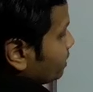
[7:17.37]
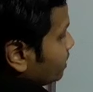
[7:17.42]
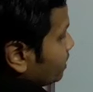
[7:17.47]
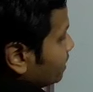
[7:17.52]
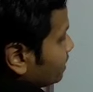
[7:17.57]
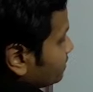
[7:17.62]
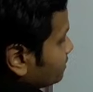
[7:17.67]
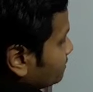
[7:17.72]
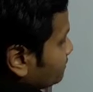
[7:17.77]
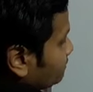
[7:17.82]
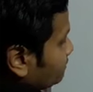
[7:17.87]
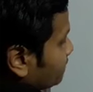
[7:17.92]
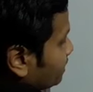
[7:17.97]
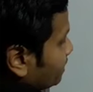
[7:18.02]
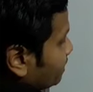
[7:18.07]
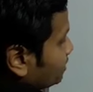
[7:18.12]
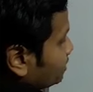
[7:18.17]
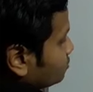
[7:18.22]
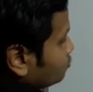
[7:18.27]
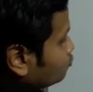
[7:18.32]
get?
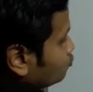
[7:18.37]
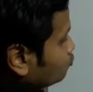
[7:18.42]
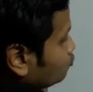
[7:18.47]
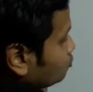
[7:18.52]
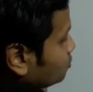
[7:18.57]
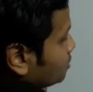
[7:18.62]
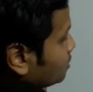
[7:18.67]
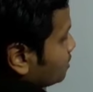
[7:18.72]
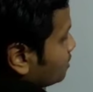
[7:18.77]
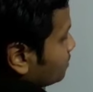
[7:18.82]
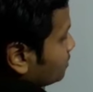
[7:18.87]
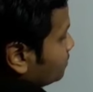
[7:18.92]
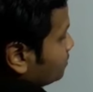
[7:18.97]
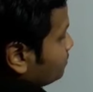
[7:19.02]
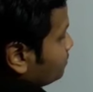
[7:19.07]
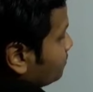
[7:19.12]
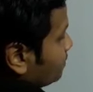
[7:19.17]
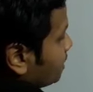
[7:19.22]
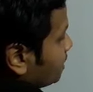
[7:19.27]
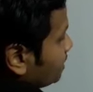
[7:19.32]
Minus
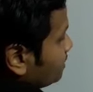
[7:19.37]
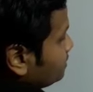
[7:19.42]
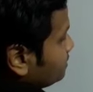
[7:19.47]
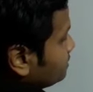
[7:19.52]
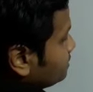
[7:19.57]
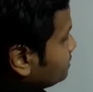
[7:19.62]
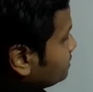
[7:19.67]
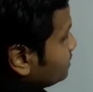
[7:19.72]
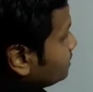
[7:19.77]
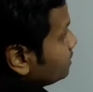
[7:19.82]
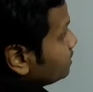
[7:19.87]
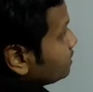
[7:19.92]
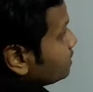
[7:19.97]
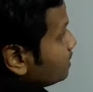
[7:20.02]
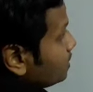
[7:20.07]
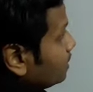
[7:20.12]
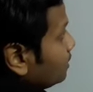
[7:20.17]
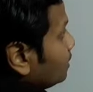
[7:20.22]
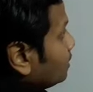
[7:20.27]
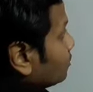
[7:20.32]
2/3 pi g
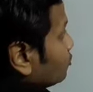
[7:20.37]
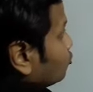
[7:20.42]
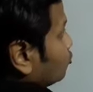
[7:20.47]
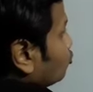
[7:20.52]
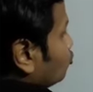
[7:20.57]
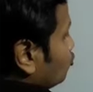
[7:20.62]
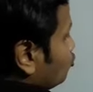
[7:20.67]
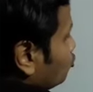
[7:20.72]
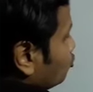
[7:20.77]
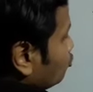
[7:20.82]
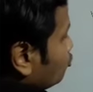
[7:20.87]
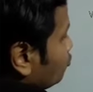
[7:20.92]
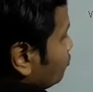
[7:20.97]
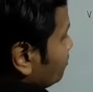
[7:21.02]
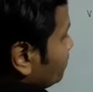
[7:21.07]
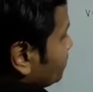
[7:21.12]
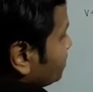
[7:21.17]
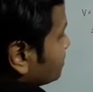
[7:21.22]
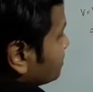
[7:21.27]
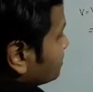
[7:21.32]
rho. Rho
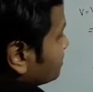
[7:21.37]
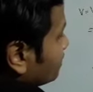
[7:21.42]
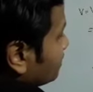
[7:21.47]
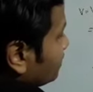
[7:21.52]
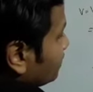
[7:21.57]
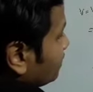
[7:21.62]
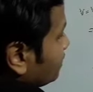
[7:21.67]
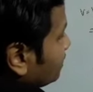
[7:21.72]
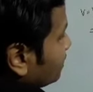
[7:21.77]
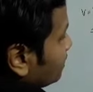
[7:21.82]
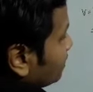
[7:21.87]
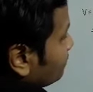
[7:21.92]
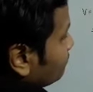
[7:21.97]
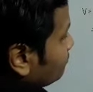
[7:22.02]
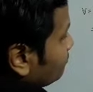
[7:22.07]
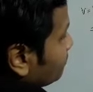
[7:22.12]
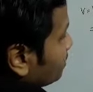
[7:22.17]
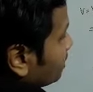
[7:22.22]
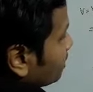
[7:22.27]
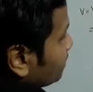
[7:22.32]
means
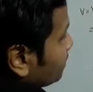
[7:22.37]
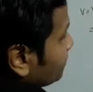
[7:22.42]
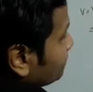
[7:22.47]
3m by